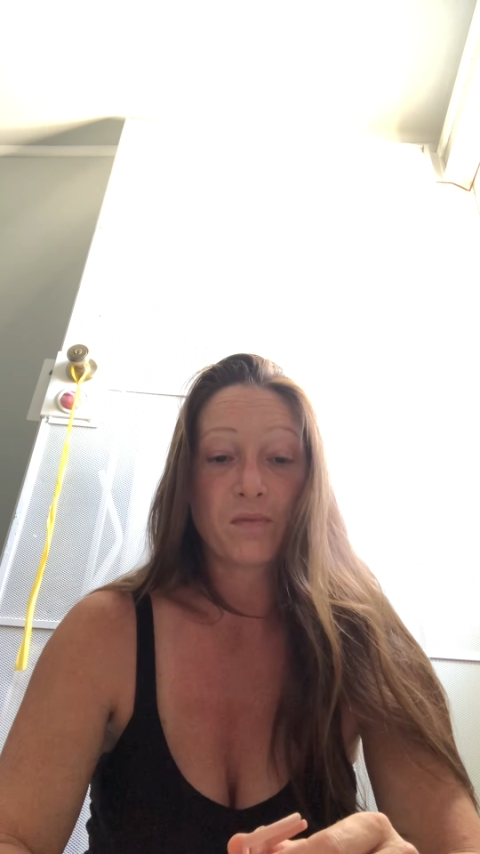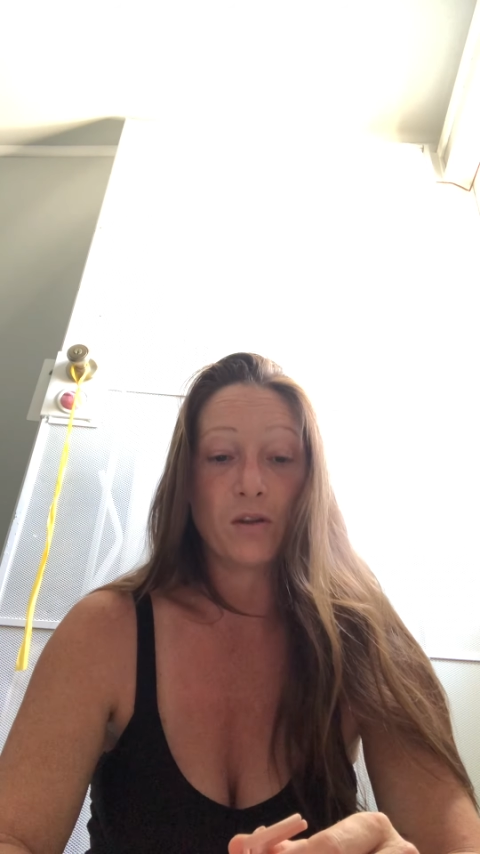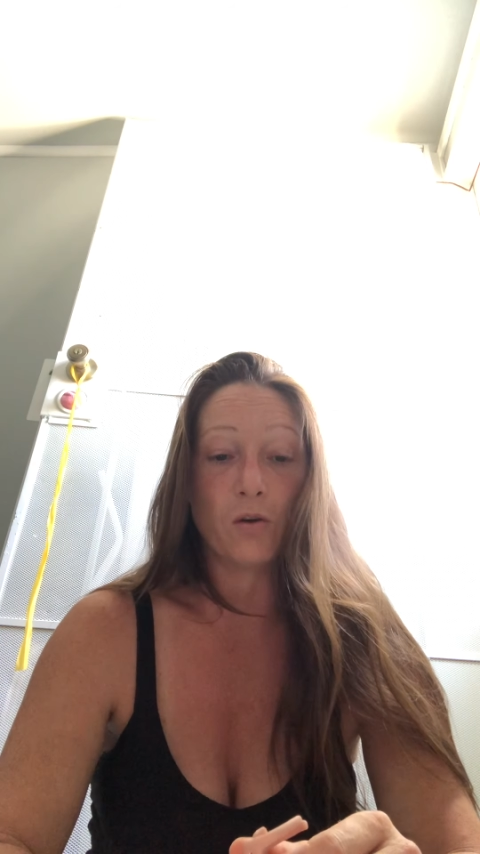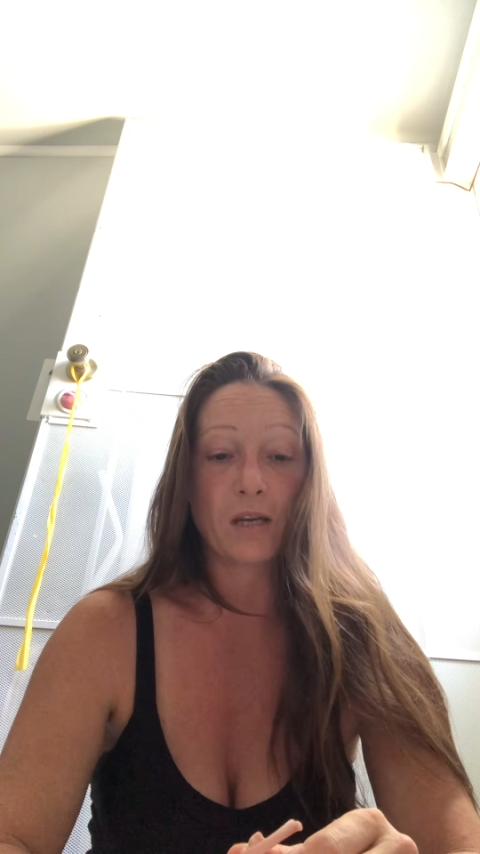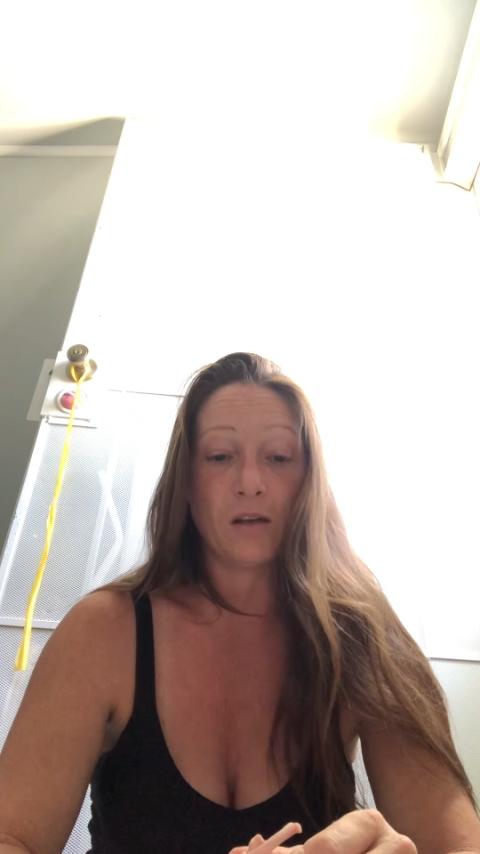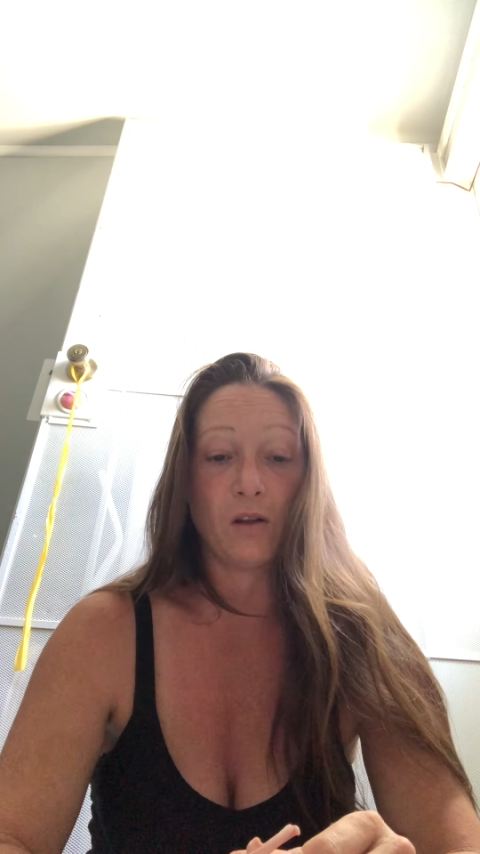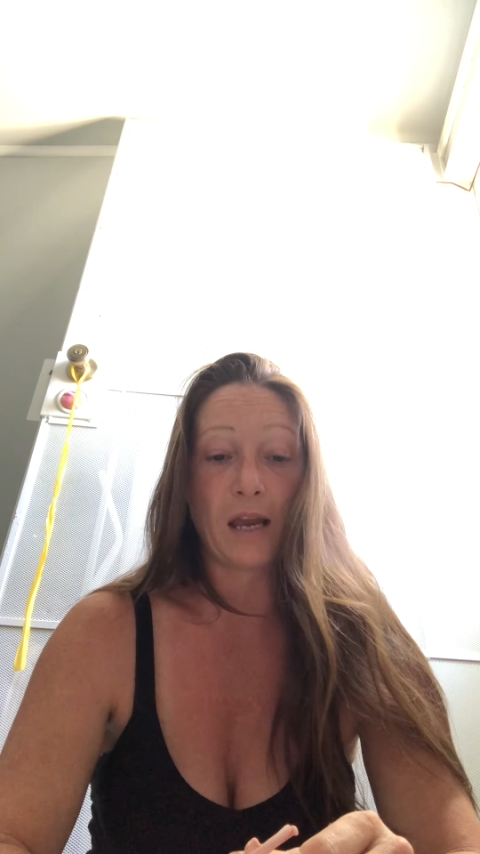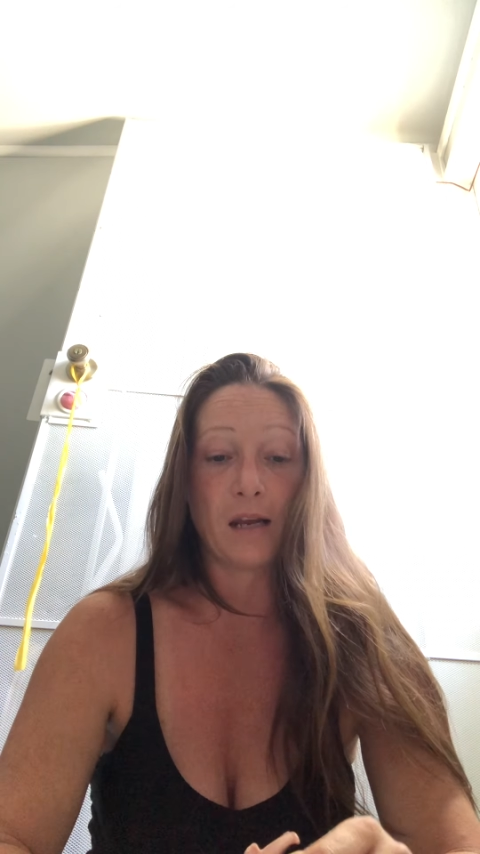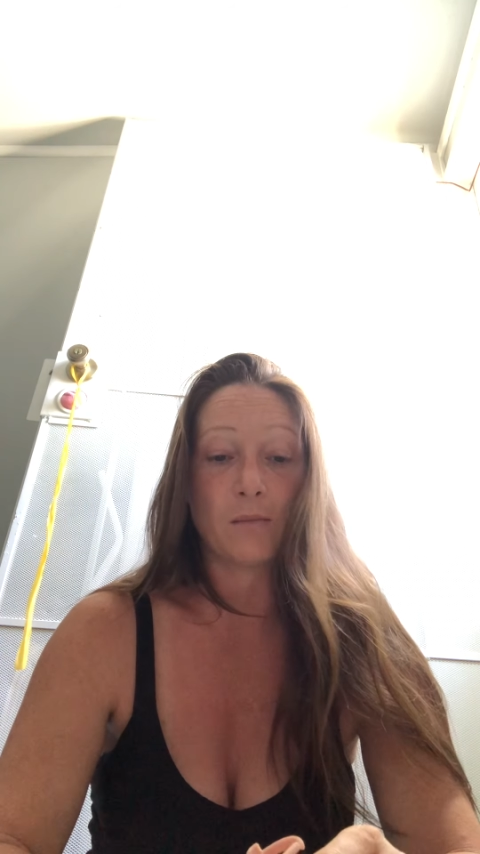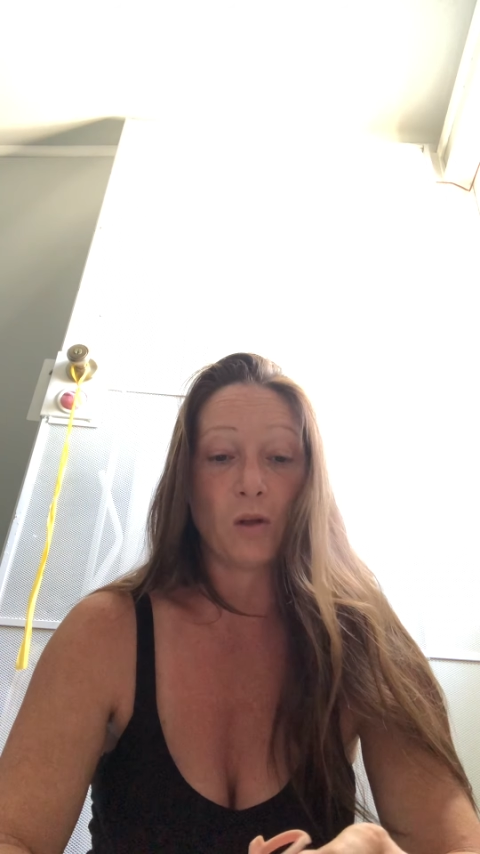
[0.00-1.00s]
No-kill
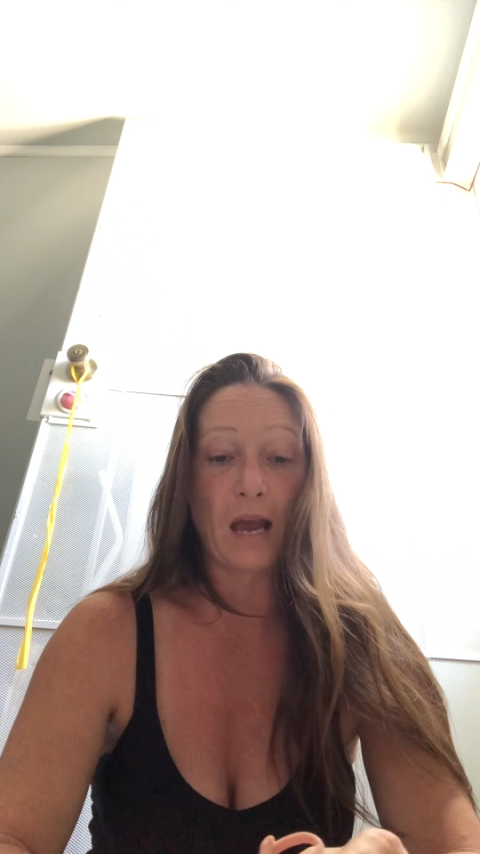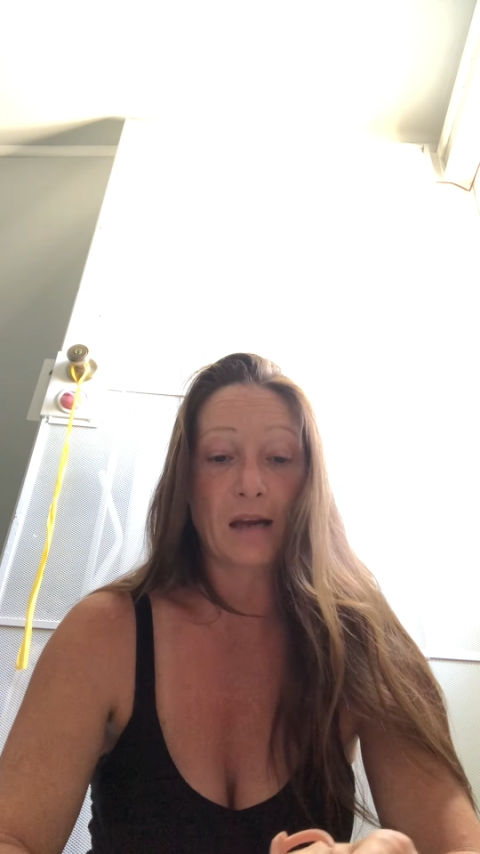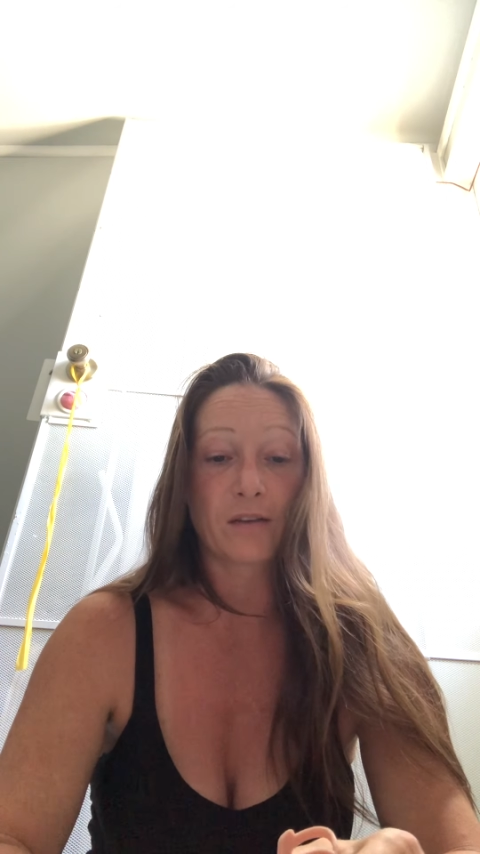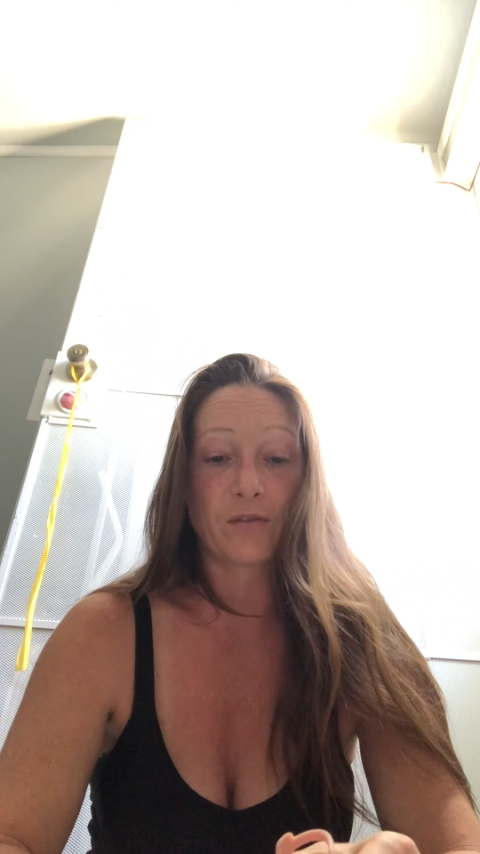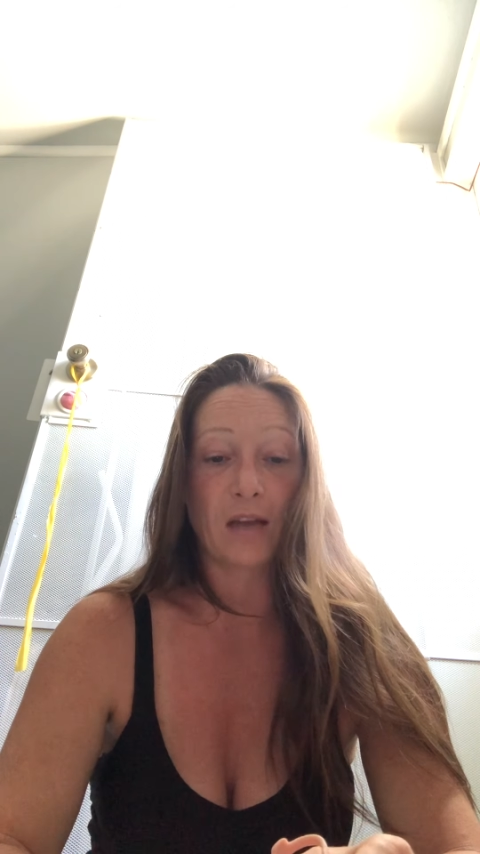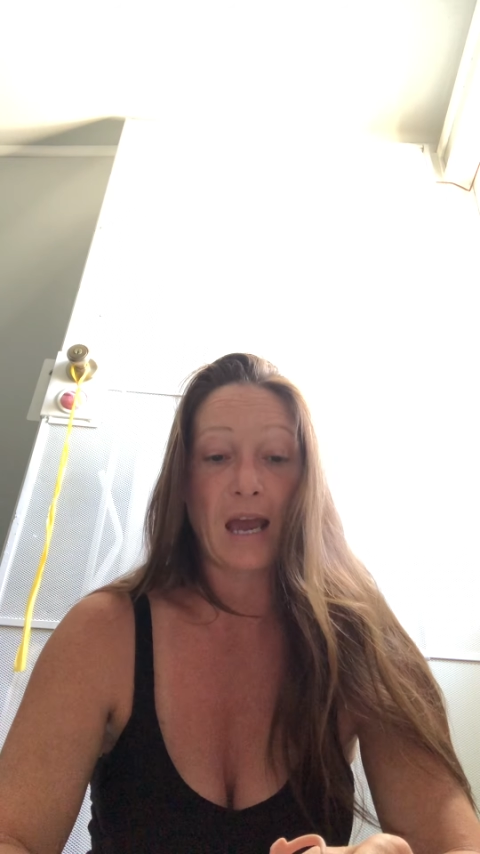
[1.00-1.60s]
animal adv